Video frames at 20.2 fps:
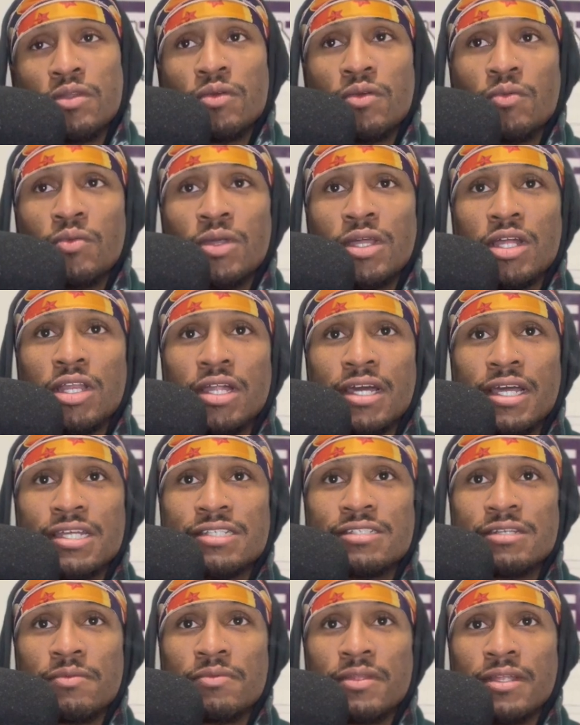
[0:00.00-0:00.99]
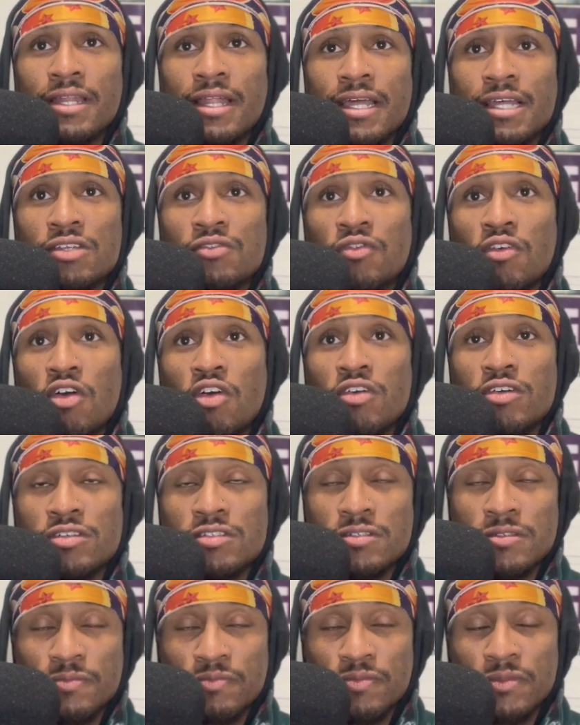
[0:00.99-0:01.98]
we can look at something like, as far
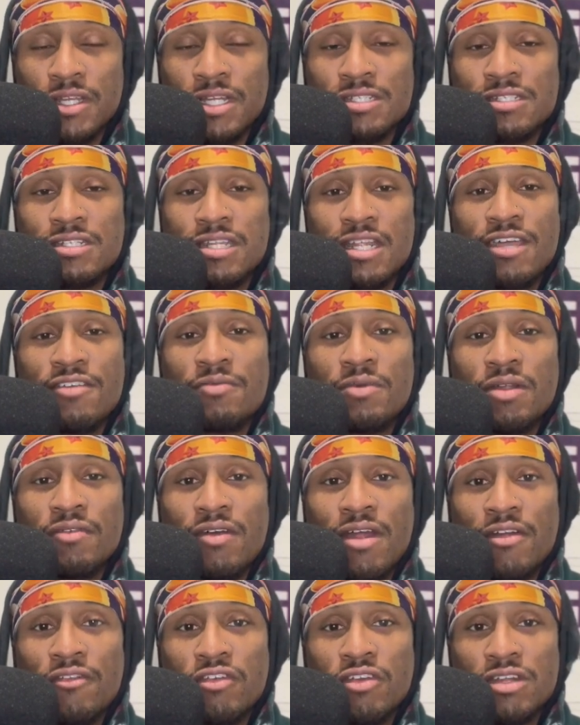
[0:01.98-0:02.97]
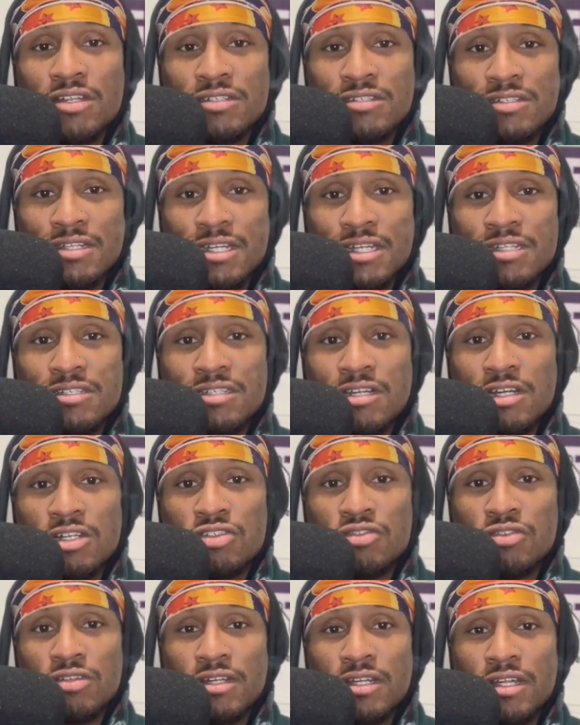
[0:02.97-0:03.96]
as the enslavement of Africans in this
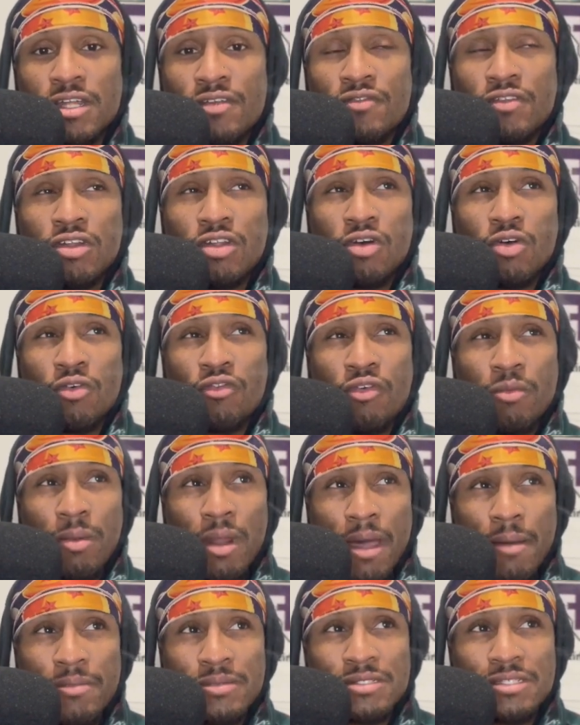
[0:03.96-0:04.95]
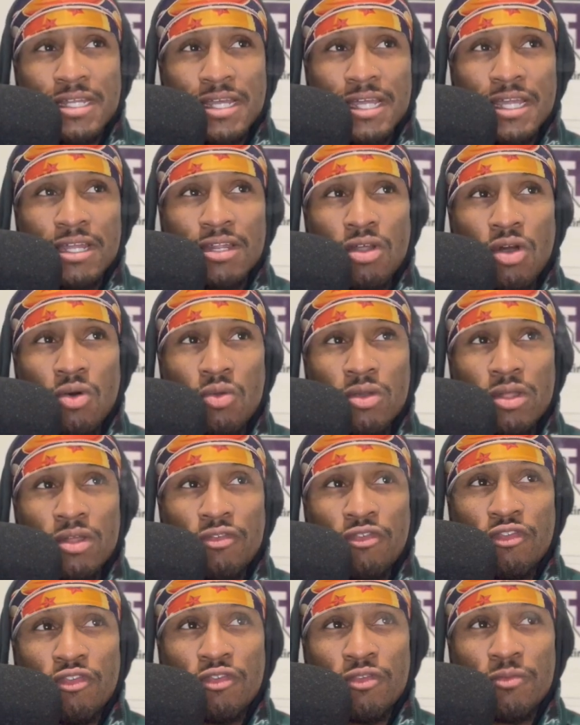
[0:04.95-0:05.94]
country, even though, if I'm not mistaken, only
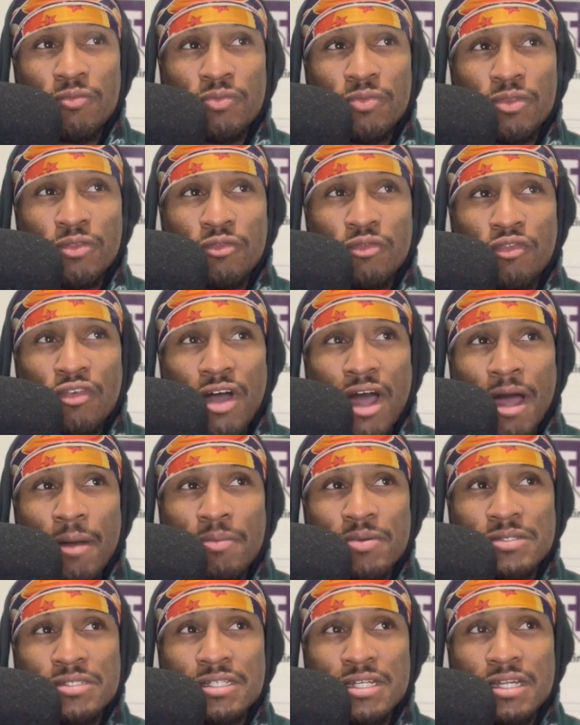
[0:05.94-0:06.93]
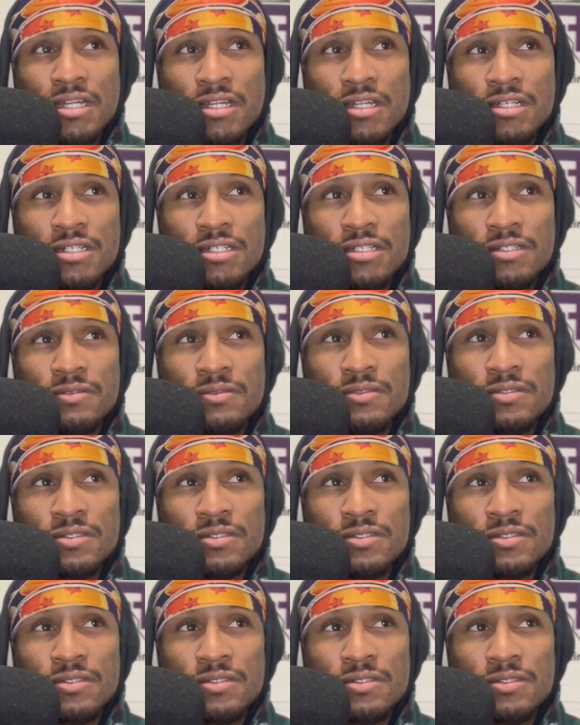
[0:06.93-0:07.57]
5% of the